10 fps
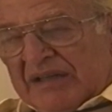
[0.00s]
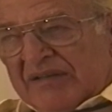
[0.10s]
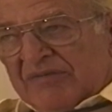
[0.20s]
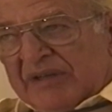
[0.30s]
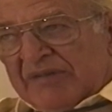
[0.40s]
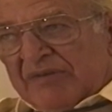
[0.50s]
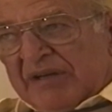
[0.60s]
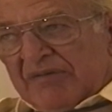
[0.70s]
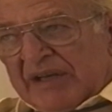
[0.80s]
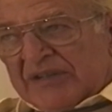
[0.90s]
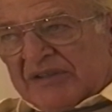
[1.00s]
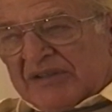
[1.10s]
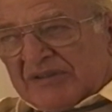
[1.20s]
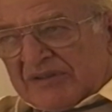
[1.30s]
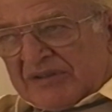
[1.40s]
we went
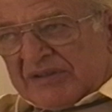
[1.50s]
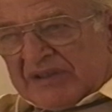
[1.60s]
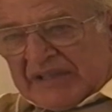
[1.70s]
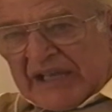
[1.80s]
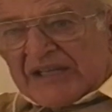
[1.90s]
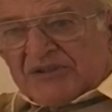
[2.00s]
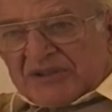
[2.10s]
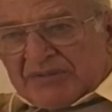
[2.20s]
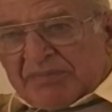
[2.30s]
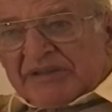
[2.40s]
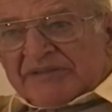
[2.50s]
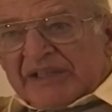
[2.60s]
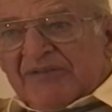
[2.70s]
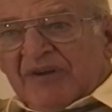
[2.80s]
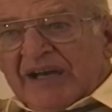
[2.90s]
to the edge of the
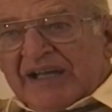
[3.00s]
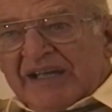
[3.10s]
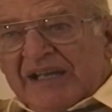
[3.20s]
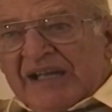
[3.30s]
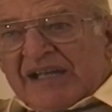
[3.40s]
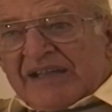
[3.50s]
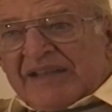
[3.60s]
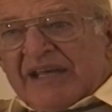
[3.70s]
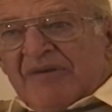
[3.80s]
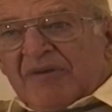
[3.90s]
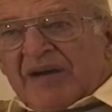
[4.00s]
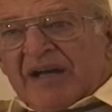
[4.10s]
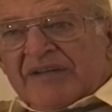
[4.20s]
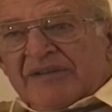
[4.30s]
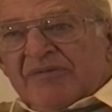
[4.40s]
building, why they were
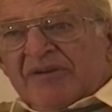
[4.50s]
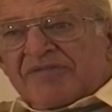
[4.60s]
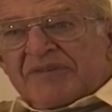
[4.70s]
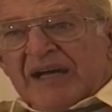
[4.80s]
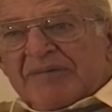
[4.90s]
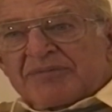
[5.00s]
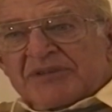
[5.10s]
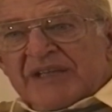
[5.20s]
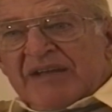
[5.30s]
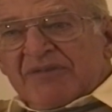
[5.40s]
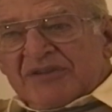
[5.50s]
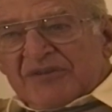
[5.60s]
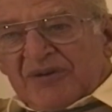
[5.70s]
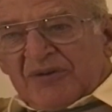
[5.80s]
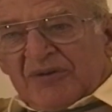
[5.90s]
on the rooftops and they would
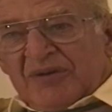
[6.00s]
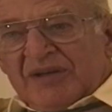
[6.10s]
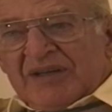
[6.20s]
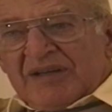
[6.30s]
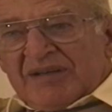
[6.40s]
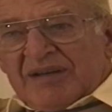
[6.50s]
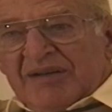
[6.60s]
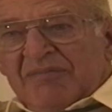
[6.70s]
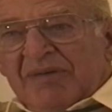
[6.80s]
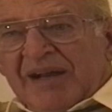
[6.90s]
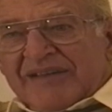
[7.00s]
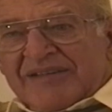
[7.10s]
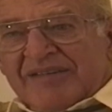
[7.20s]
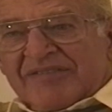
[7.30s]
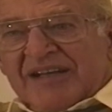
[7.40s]
throw
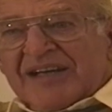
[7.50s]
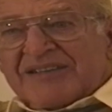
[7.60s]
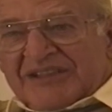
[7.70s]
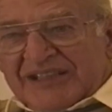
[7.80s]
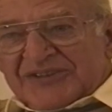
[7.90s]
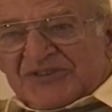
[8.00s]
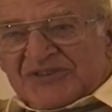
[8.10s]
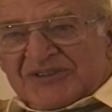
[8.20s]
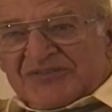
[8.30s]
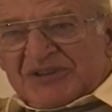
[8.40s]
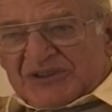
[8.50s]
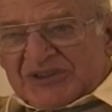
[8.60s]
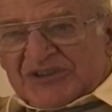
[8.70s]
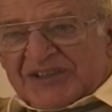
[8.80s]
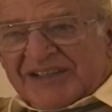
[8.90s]
Molotov cocktails, which
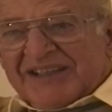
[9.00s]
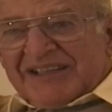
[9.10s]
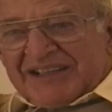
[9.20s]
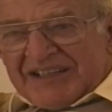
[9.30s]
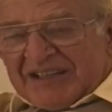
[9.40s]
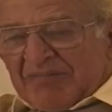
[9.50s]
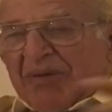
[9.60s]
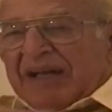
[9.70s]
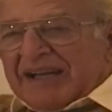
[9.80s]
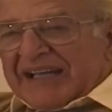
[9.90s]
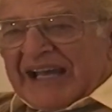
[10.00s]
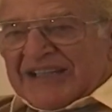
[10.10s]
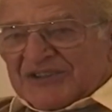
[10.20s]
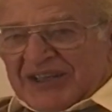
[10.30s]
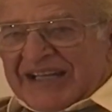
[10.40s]
is a bottle of
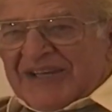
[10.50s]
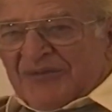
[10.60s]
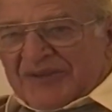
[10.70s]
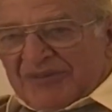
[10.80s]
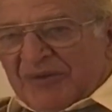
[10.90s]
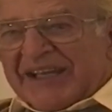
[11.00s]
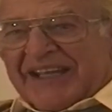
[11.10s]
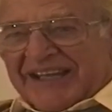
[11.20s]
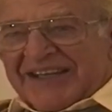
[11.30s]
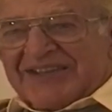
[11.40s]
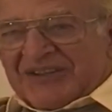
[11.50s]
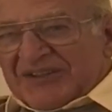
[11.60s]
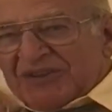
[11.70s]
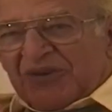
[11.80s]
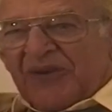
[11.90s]
gasoline with a wick in it,
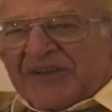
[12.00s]
and throw it